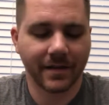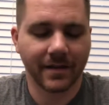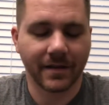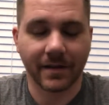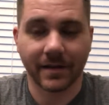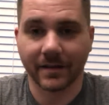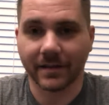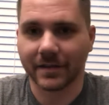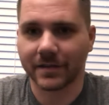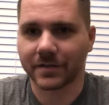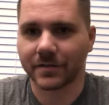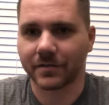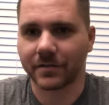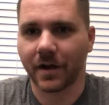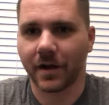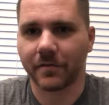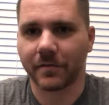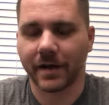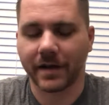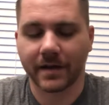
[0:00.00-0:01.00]
at least
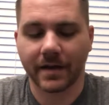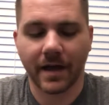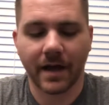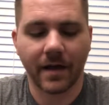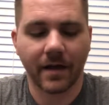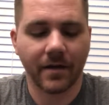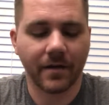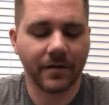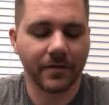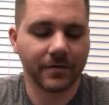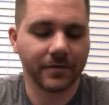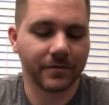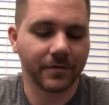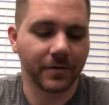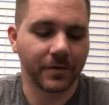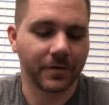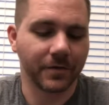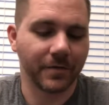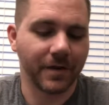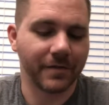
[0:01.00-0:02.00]
not right now,
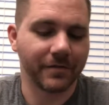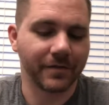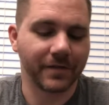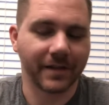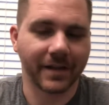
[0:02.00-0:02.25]
nor do I feel